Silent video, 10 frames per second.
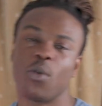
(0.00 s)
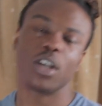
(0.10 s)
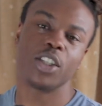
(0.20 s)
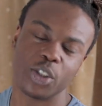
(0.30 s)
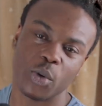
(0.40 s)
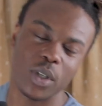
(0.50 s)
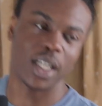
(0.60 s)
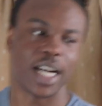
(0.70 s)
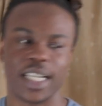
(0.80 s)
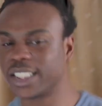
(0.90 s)
I want to show you
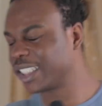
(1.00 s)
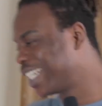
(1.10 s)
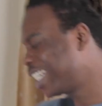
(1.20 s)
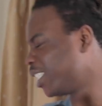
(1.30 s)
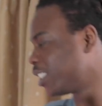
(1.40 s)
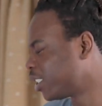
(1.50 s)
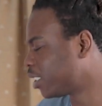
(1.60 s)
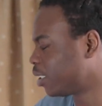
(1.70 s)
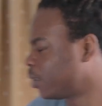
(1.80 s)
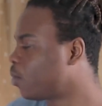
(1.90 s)
guys
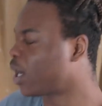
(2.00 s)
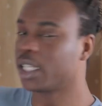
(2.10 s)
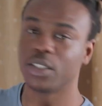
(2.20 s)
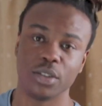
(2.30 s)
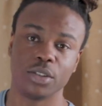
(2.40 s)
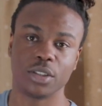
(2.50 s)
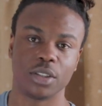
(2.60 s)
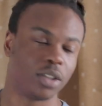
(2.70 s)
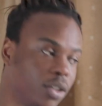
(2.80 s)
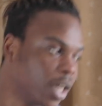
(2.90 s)
is what I use
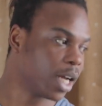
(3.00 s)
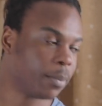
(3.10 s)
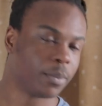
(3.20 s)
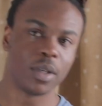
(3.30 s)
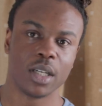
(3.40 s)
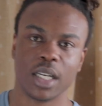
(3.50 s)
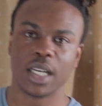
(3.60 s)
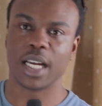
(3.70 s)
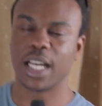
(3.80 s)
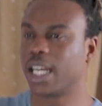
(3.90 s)
to
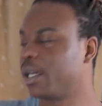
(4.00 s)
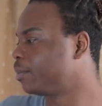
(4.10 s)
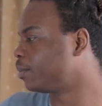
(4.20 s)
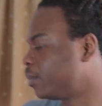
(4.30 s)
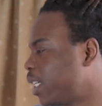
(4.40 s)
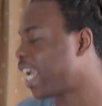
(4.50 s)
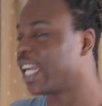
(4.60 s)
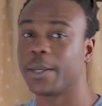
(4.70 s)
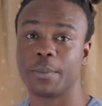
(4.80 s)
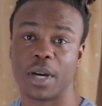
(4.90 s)

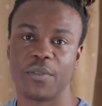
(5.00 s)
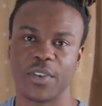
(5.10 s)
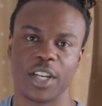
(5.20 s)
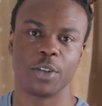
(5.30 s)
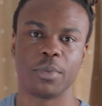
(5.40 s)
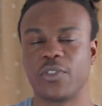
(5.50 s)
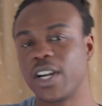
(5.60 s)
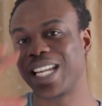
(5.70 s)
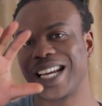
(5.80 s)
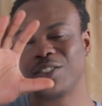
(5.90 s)
edit my video
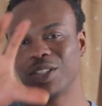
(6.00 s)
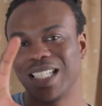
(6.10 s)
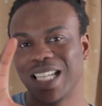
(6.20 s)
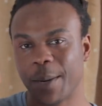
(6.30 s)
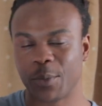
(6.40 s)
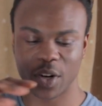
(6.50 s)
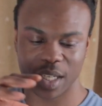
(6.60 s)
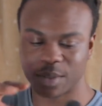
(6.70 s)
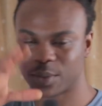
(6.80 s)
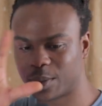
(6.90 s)
before I get into the camera
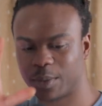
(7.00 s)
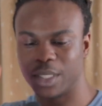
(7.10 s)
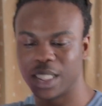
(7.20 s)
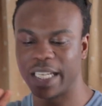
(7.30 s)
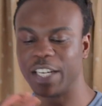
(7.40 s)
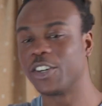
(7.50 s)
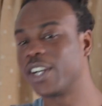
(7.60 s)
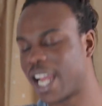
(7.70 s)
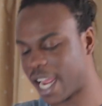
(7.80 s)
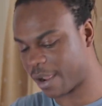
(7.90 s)
and the gear
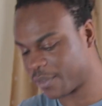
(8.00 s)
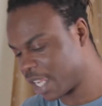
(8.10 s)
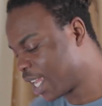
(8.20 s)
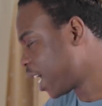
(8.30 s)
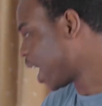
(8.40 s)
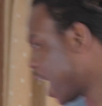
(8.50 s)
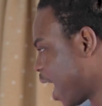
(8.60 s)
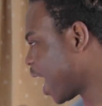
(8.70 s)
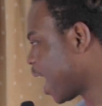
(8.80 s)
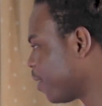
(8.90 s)
that I
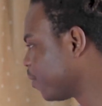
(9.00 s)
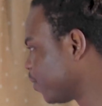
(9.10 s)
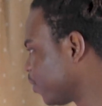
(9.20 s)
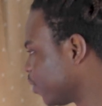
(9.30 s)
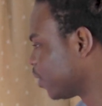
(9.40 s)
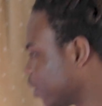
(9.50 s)
have.